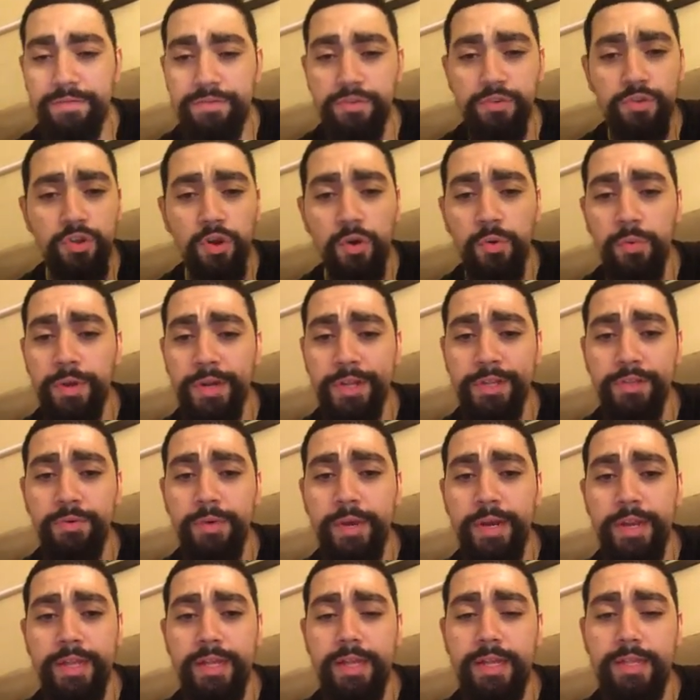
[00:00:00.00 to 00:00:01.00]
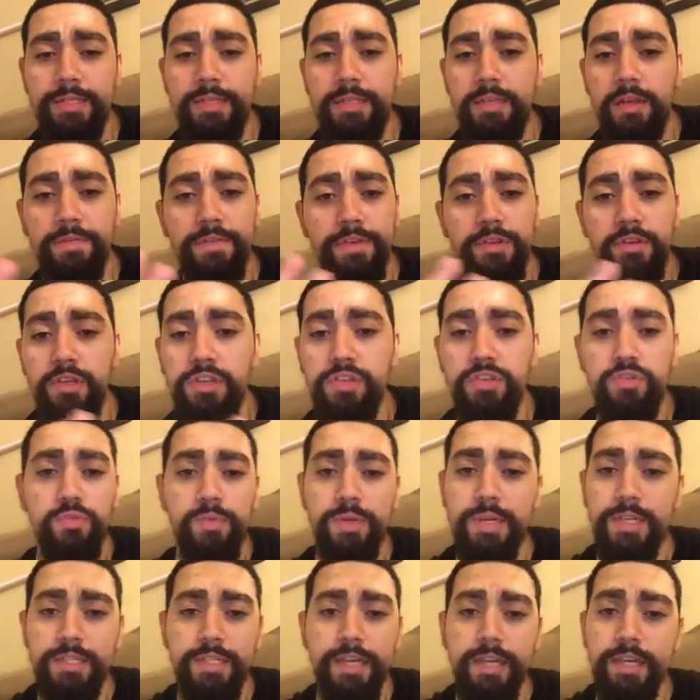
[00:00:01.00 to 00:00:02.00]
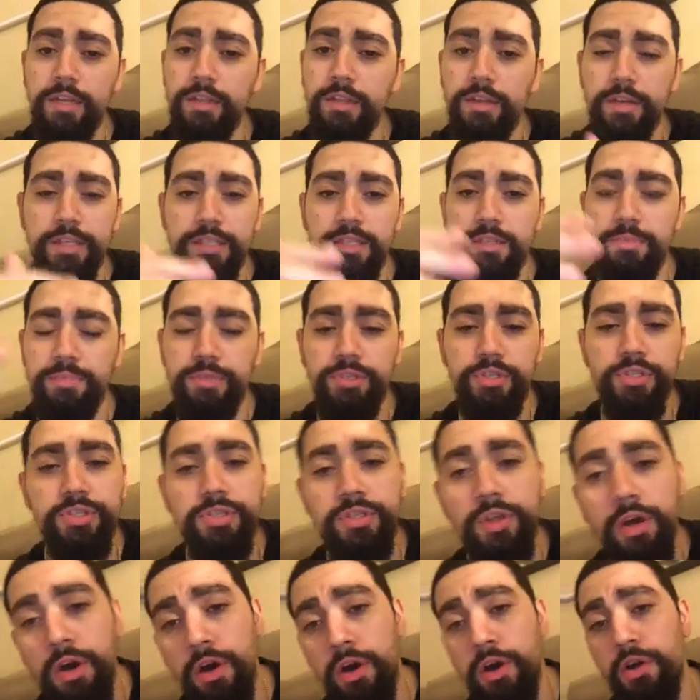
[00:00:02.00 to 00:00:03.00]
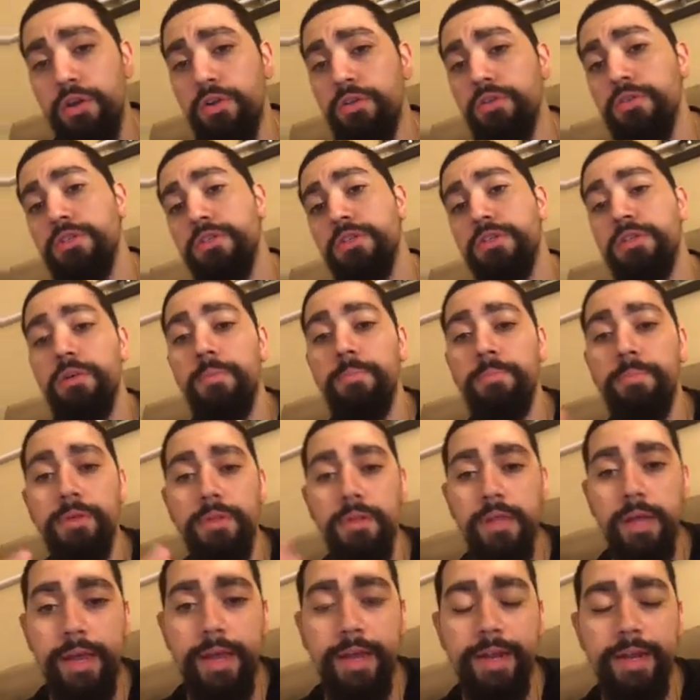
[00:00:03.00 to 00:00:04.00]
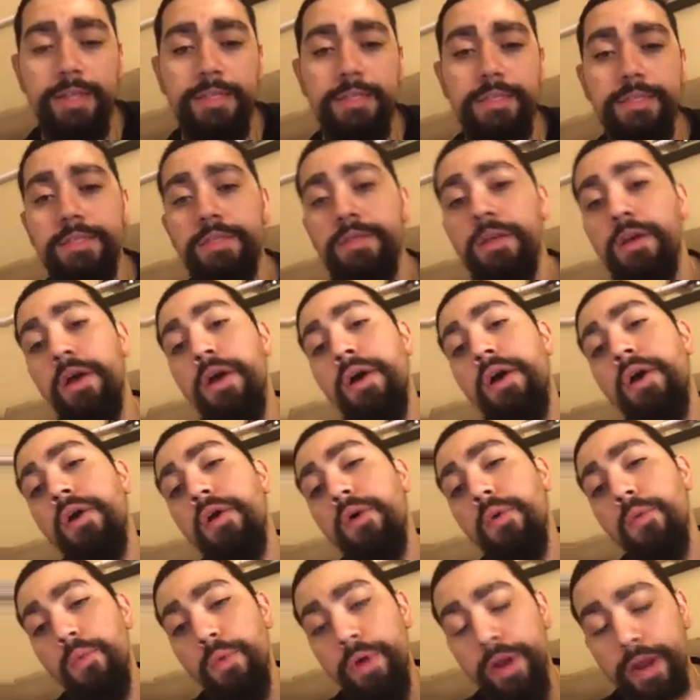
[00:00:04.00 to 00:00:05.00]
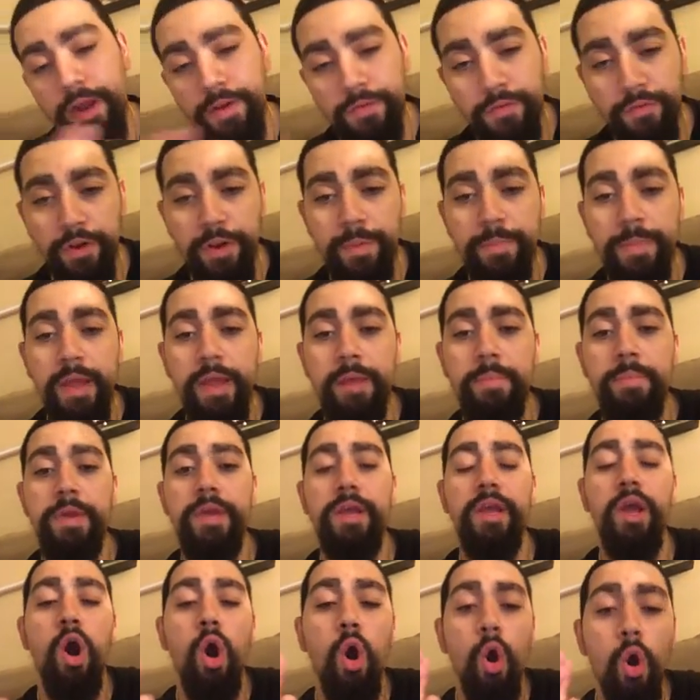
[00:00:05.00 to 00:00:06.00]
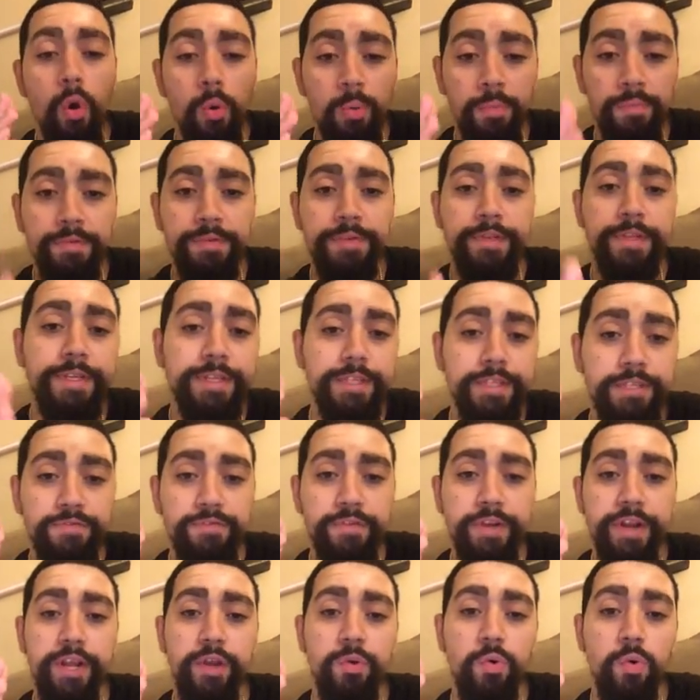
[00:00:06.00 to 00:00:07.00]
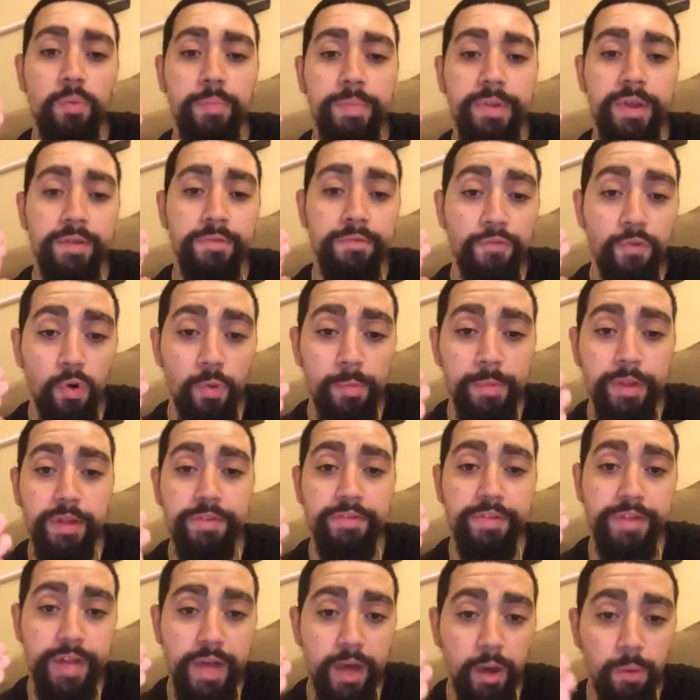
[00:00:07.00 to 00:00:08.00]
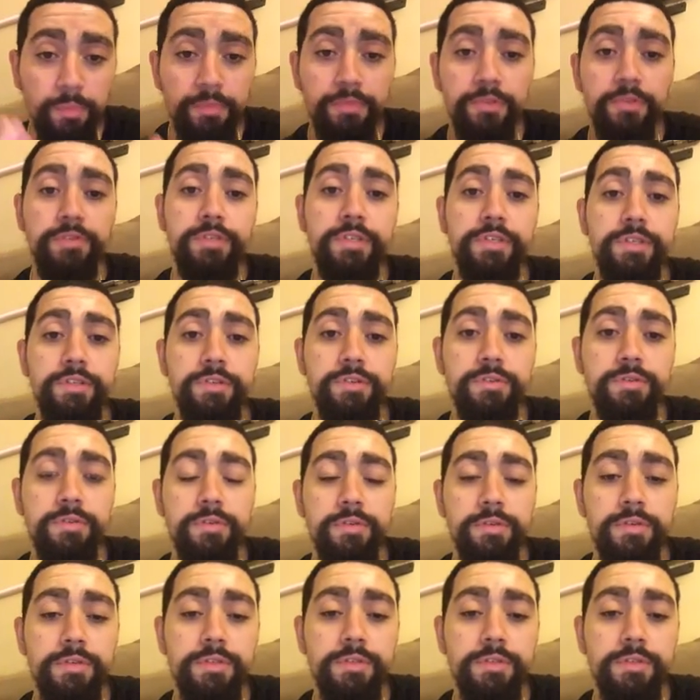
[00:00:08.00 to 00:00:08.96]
if you don't want to do any of that stuff and you just want to take a look at some stars, some planets, whatever it may be. Hopefully this video will be informative and helpful to you.